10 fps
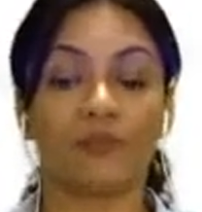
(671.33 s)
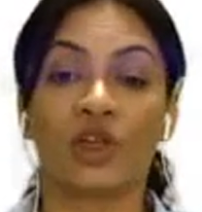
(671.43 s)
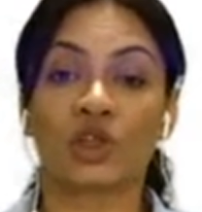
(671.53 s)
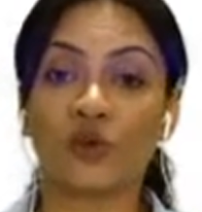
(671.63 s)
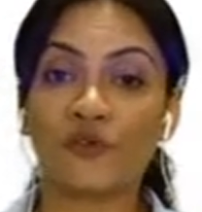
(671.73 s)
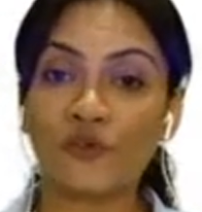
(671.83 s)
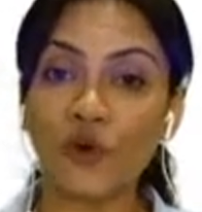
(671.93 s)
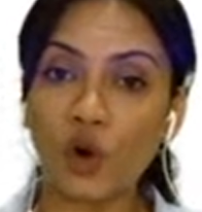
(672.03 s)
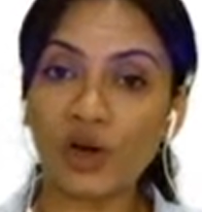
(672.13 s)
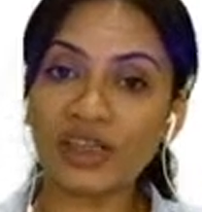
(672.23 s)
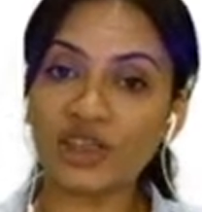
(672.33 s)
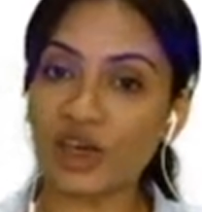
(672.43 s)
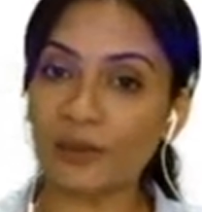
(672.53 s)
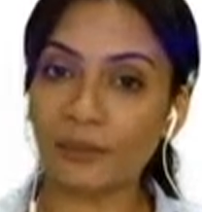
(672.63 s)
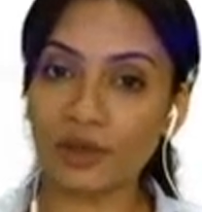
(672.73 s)
So four
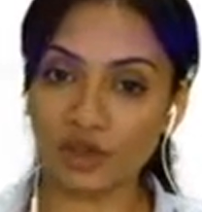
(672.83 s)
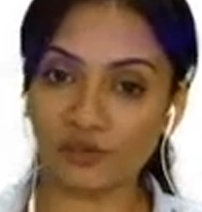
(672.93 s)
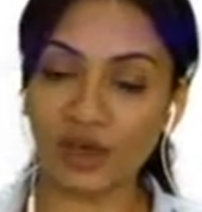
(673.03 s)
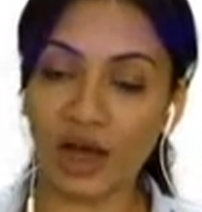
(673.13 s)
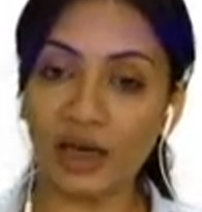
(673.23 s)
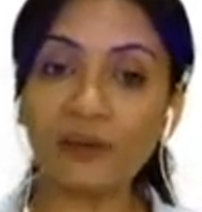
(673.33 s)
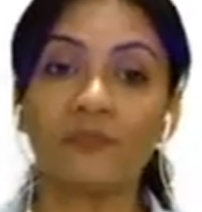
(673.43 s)
chambers of the heart,